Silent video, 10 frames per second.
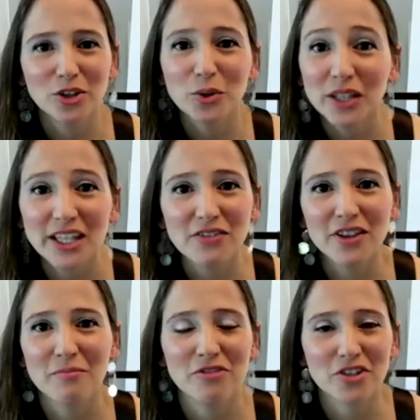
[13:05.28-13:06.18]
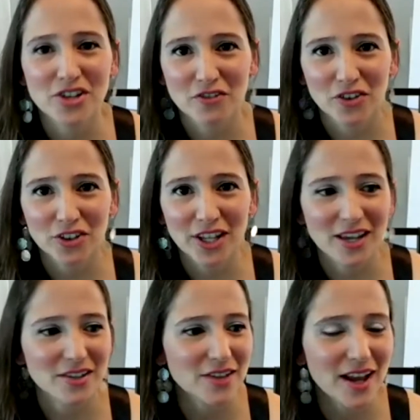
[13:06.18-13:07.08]
to leave them for several
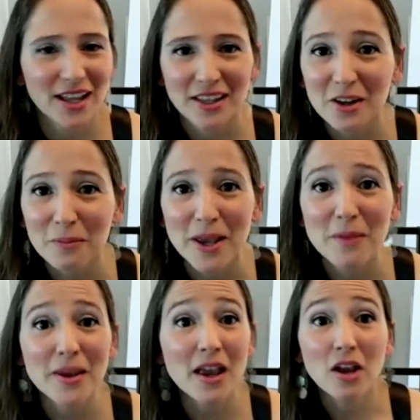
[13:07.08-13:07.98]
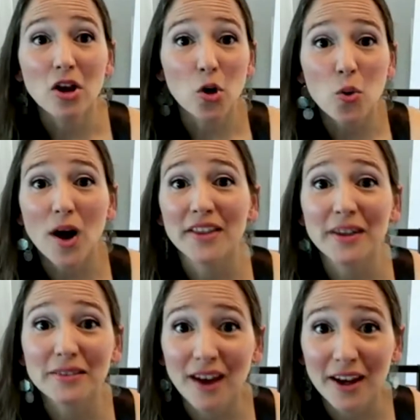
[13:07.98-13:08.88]
days, a little baby who at
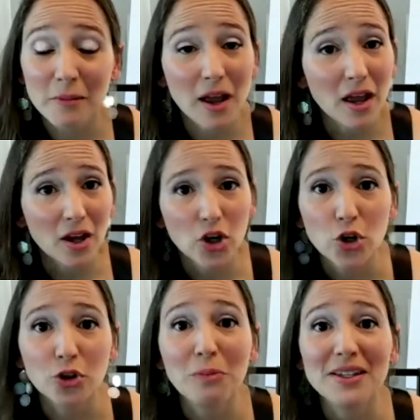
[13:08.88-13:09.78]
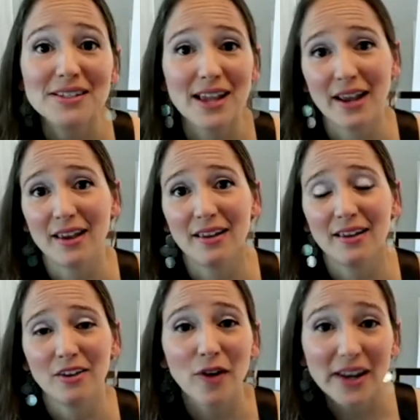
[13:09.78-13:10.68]
the time could be sick.
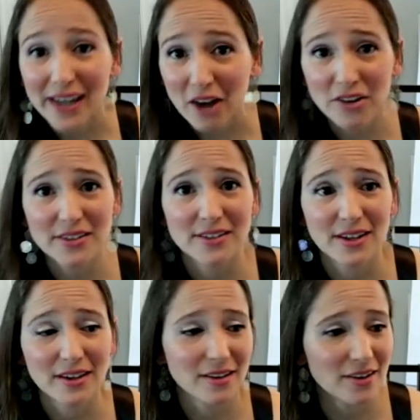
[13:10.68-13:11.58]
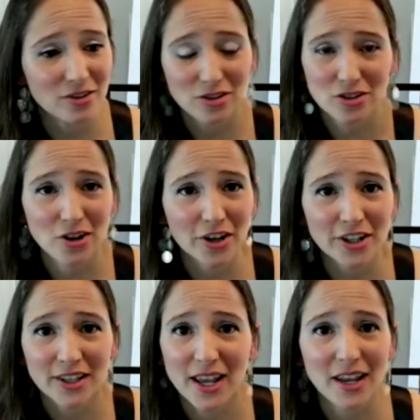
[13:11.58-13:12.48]
Right now he's sick. He just
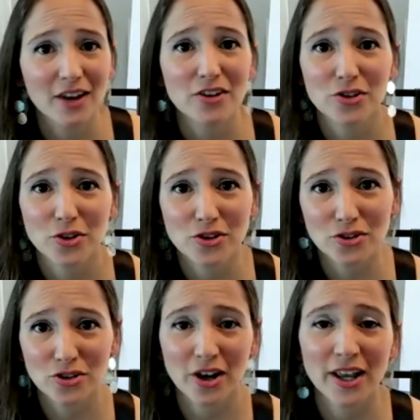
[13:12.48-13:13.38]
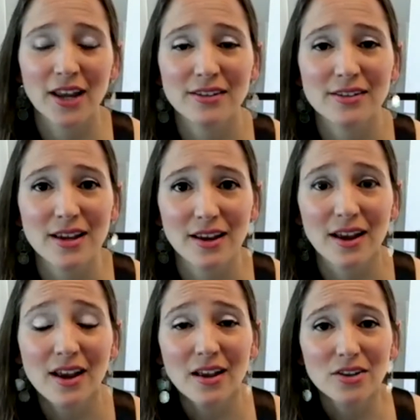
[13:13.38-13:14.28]
started daycare, so he just started getting sick.
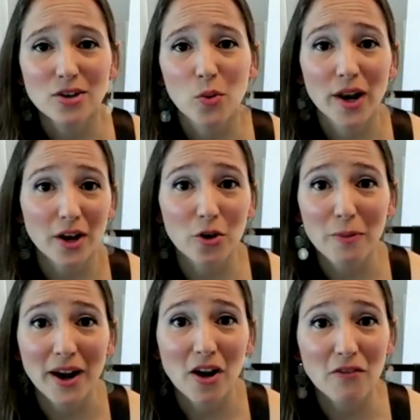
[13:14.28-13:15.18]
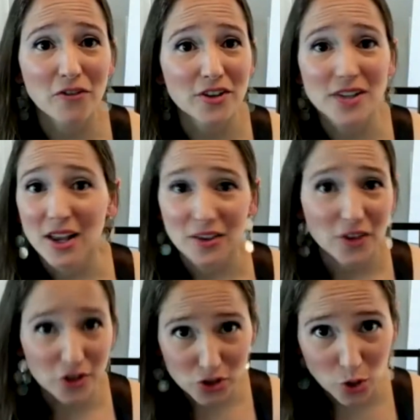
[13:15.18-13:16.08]
So when I go to my conference,
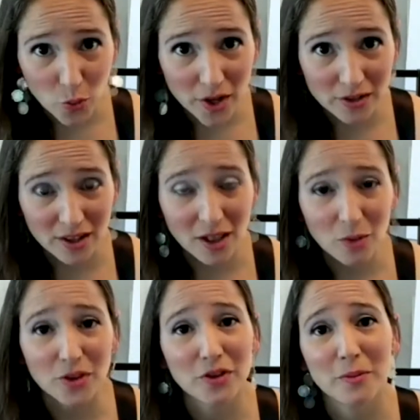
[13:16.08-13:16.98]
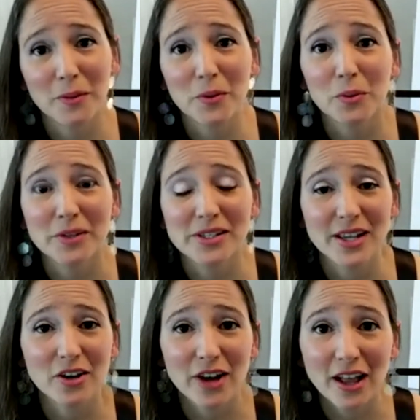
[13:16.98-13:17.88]
there's no way to tell whether the baby will be
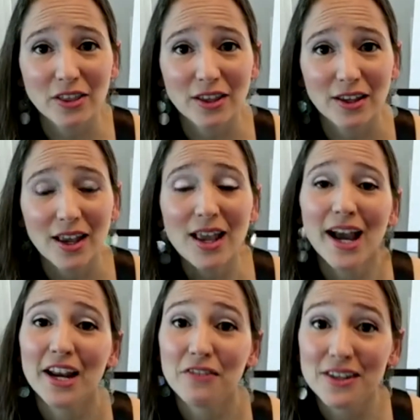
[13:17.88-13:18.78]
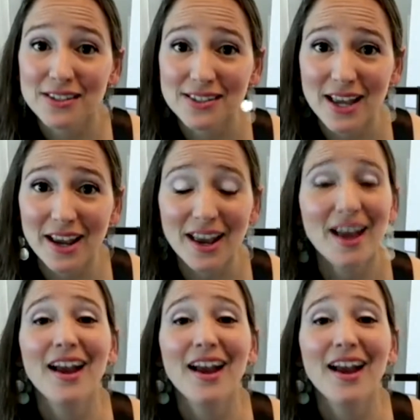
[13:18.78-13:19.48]
sick or healthy. And if he's sick,